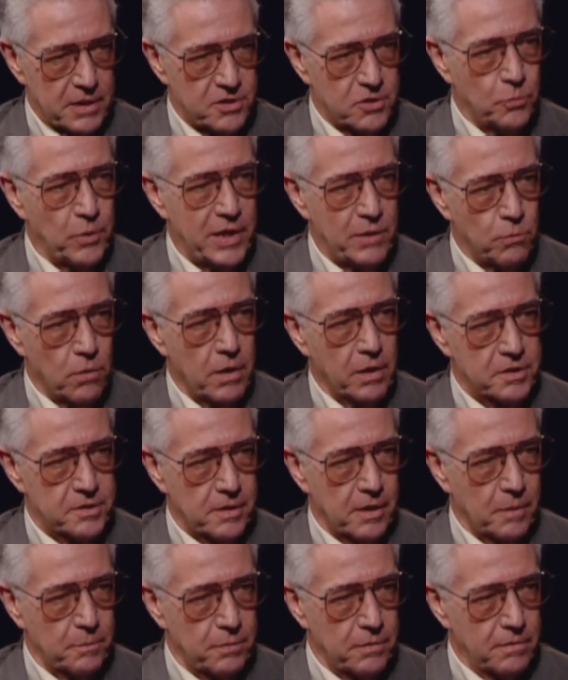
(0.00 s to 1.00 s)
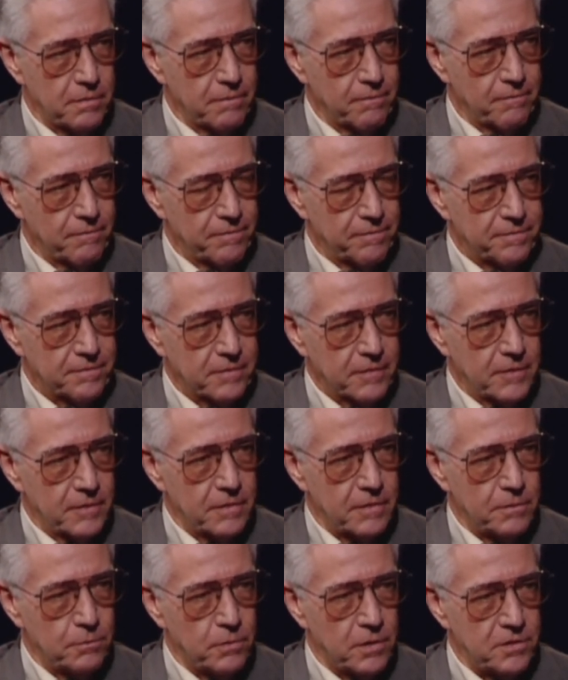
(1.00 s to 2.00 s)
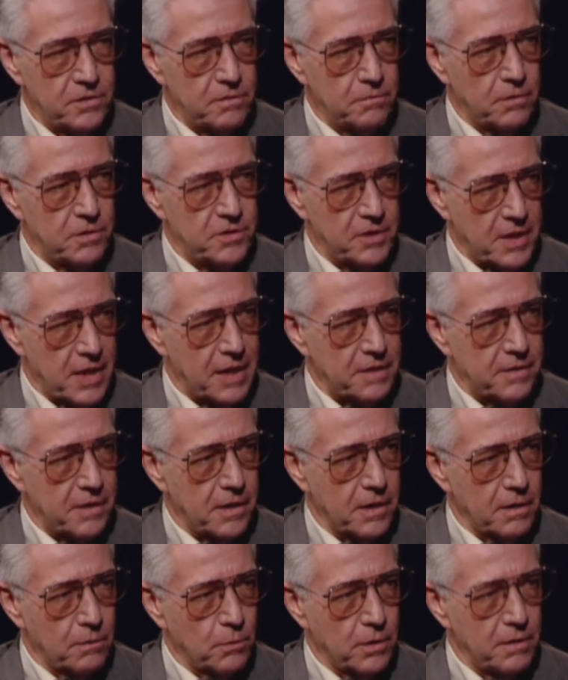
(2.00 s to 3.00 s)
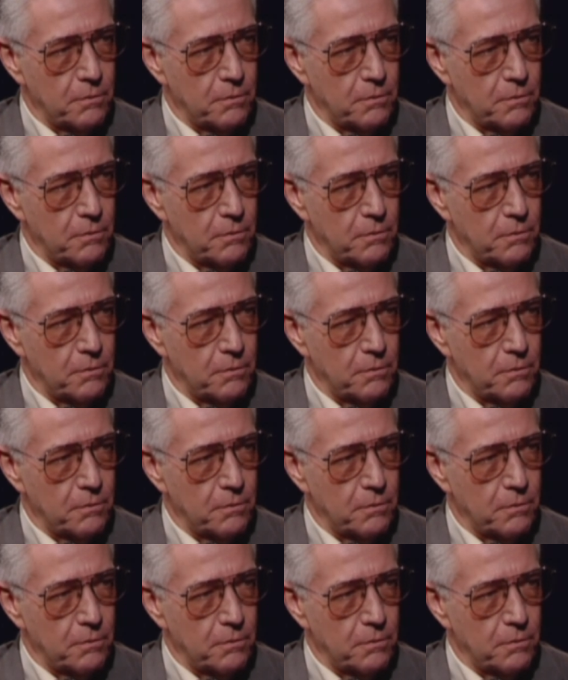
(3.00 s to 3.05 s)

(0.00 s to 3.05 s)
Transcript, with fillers: But Swede walks up. Right. What what you got there?